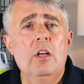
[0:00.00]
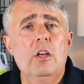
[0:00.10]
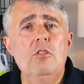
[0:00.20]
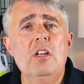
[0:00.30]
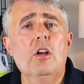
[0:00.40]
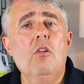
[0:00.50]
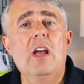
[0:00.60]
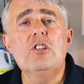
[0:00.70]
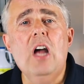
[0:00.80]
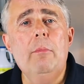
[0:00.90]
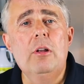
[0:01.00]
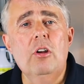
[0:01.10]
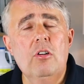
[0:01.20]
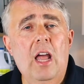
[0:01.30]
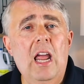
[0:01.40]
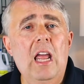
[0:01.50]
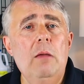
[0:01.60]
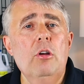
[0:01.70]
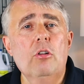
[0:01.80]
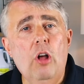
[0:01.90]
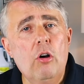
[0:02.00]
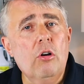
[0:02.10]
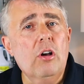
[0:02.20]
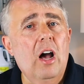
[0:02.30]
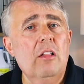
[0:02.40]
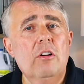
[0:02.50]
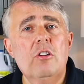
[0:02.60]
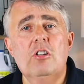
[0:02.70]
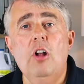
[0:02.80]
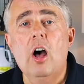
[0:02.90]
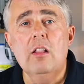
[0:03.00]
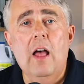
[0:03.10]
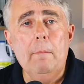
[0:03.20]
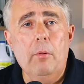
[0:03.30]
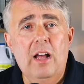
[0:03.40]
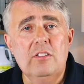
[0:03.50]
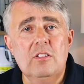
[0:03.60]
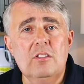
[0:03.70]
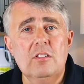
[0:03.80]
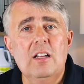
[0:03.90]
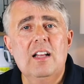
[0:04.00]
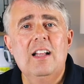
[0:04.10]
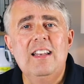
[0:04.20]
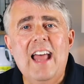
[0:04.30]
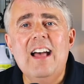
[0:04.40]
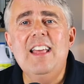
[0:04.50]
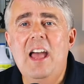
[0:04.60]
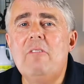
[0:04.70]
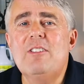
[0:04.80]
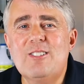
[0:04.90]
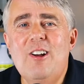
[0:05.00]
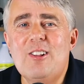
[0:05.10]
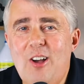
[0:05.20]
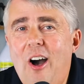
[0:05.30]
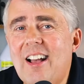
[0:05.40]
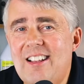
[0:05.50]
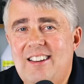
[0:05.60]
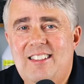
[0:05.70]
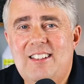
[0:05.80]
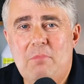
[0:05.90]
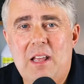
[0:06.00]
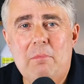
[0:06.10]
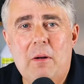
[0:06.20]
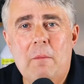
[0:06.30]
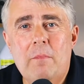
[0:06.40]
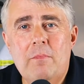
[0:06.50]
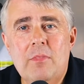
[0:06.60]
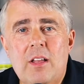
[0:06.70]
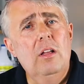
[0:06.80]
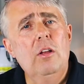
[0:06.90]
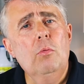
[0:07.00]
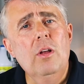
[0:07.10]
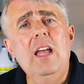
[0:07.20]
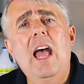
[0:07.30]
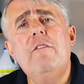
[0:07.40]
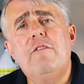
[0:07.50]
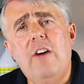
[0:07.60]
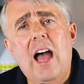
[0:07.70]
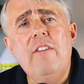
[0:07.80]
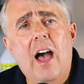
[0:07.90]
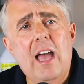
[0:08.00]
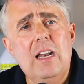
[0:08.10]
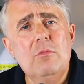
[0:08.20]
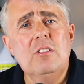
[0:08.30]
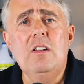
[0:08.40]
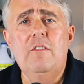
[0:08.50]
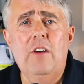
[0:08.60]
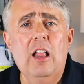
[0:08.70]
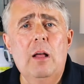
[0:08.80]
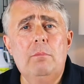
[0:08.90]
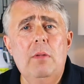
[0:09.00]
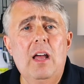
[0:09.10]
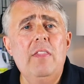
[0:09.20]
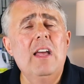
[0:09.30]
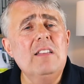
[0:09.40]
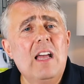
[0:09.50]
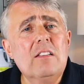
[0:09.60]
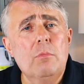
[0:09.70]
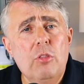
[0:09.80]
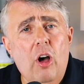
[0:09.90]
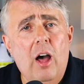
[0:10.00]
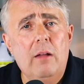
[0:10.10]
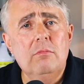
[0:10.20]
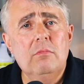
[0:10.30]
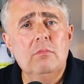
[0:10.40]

You did a great job on your name, your logo colors, and online presence. Now you have to start talking to these people. You really have 5 items to develop, and they take some thought.